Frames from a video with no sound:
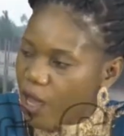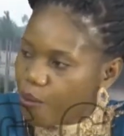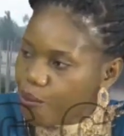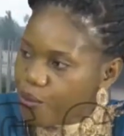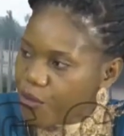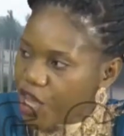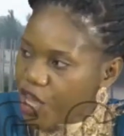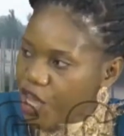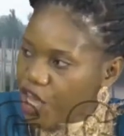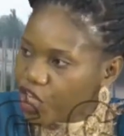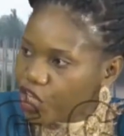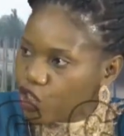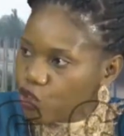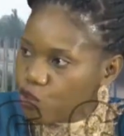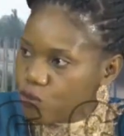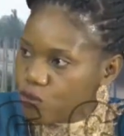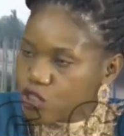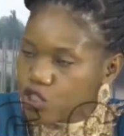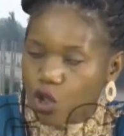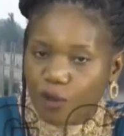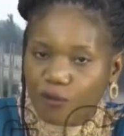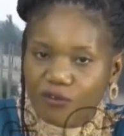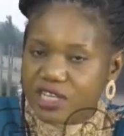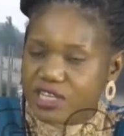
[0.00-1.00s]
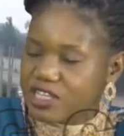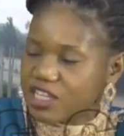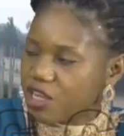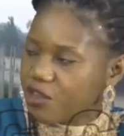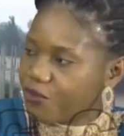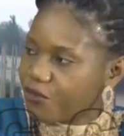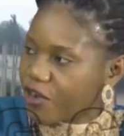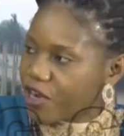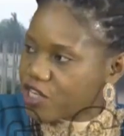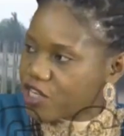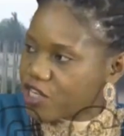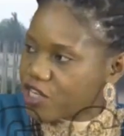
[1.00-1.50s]
make use of this
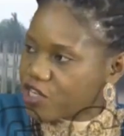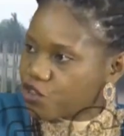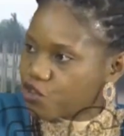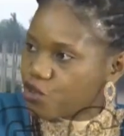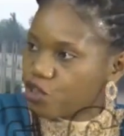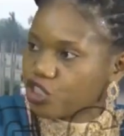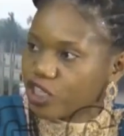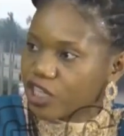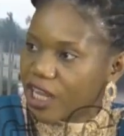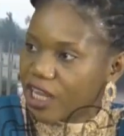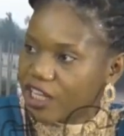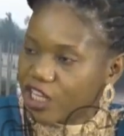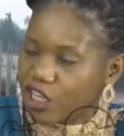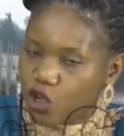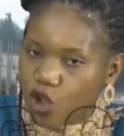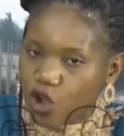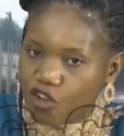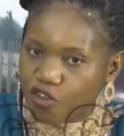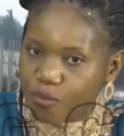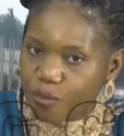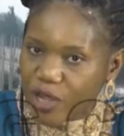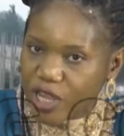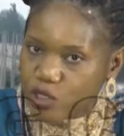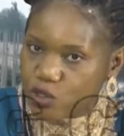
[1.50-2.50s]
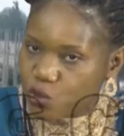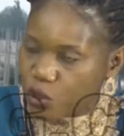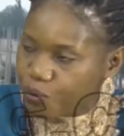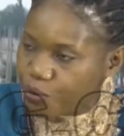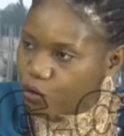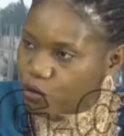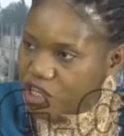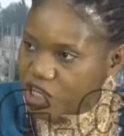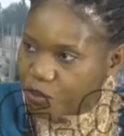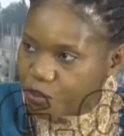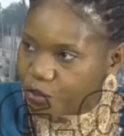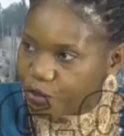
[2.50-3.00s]
infrastructure that the government will
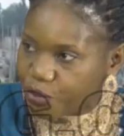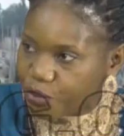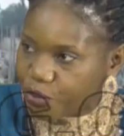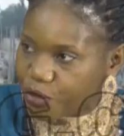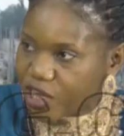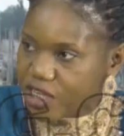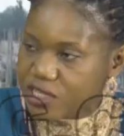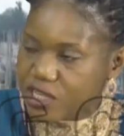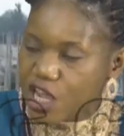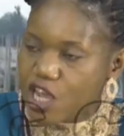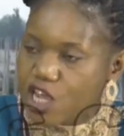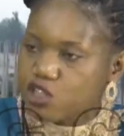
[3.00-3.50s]
put in place.